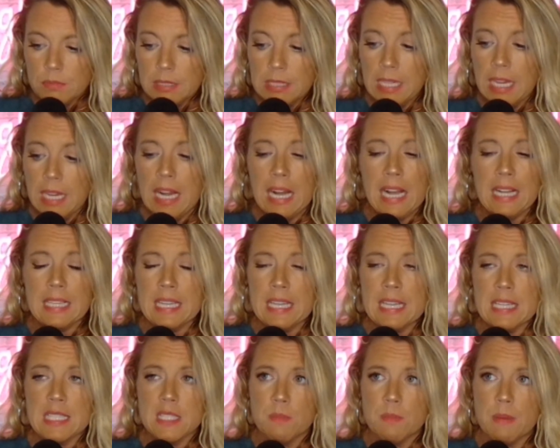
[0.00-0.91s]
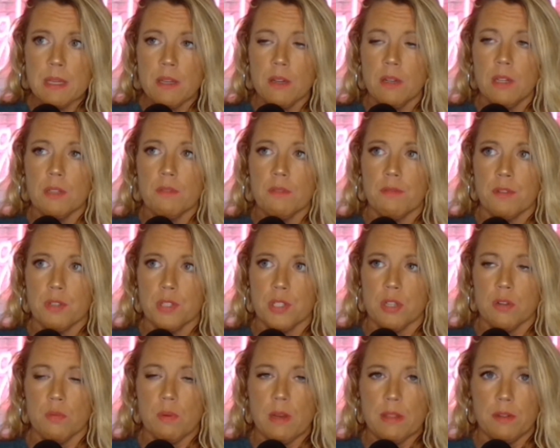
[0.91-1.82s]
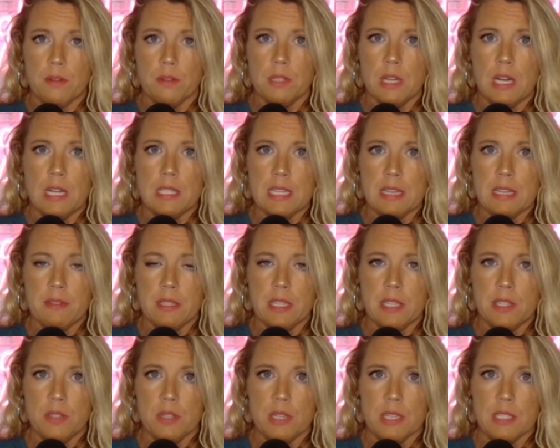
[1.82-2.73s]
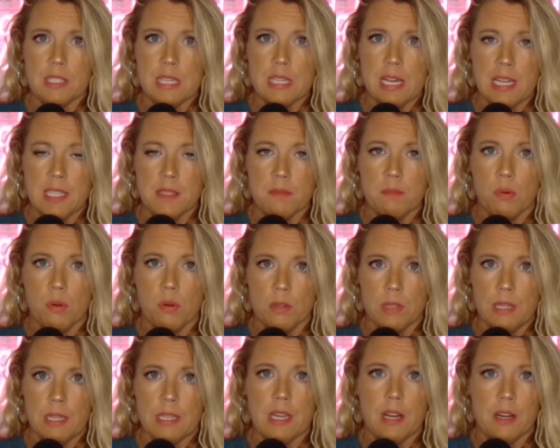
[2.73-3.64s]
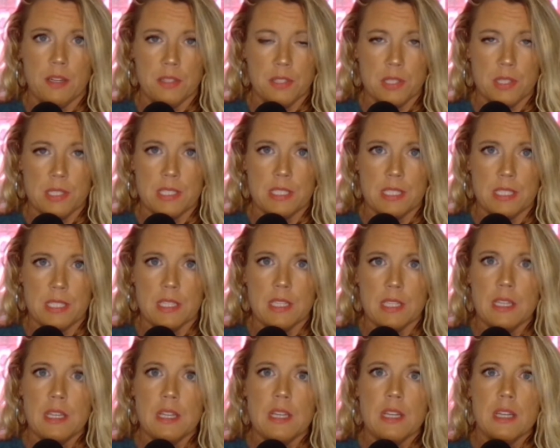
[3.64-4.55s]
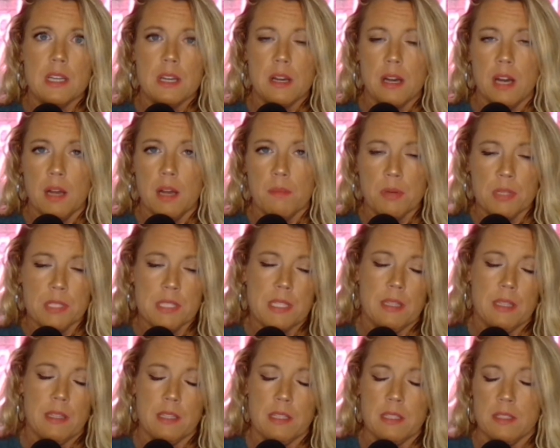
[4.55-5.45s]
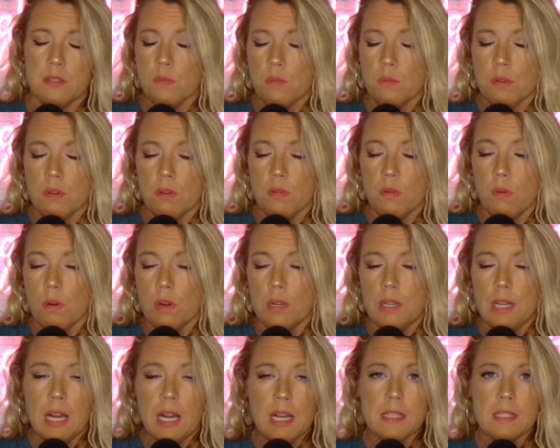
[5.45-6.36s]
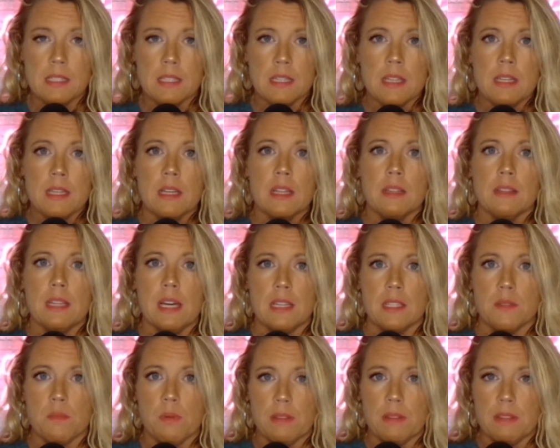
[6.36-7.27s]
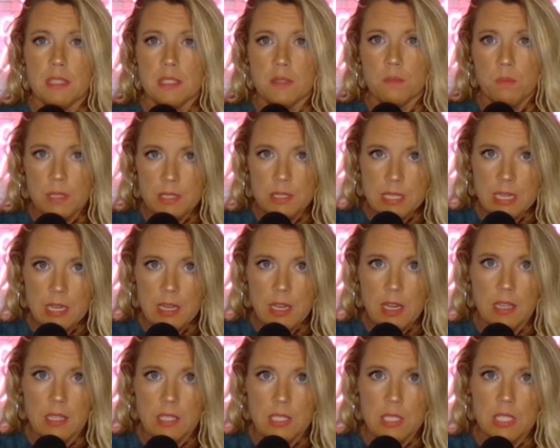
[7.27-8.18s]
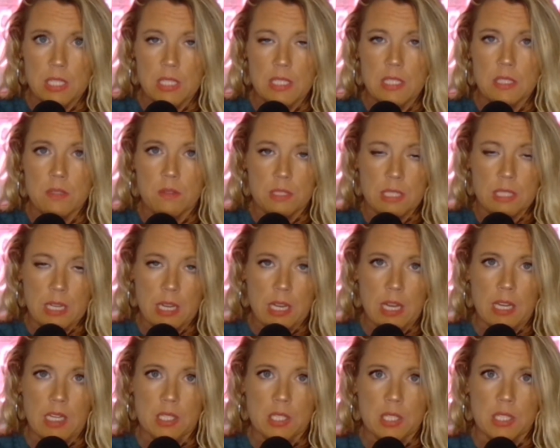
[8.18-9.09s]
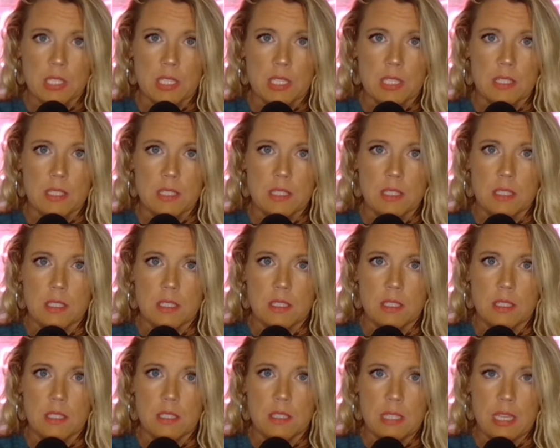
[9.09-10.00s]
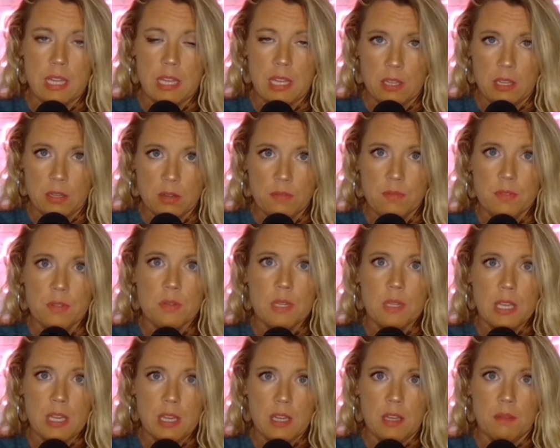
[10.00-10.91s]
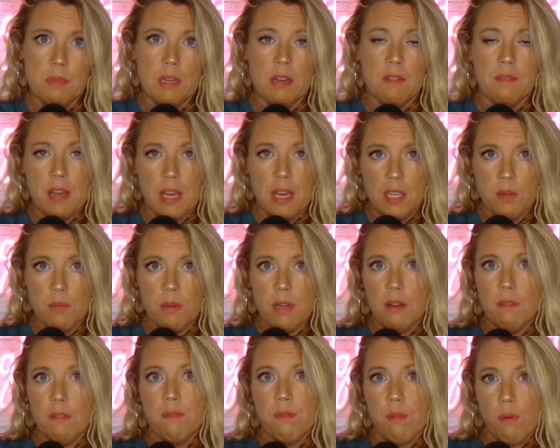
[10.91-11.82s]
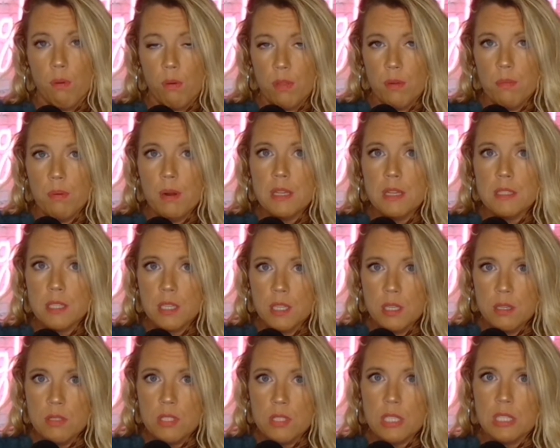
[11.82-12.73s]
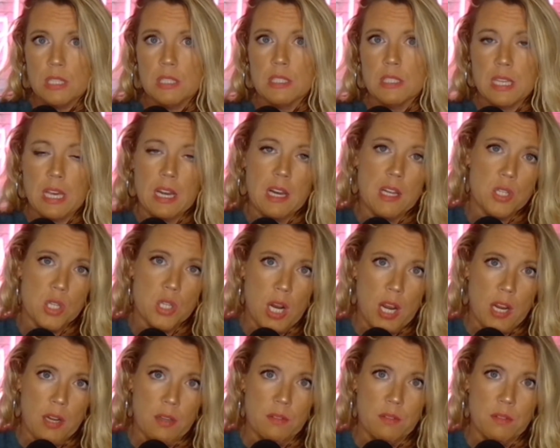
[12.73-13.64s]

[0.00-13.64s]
I can't speak on for sure whether or not David Hendricks has borderline characteristic personality disorder or not. That is what this one psychologist or psychiatrist that interviewed him and evaluated for the prosecution said at trial.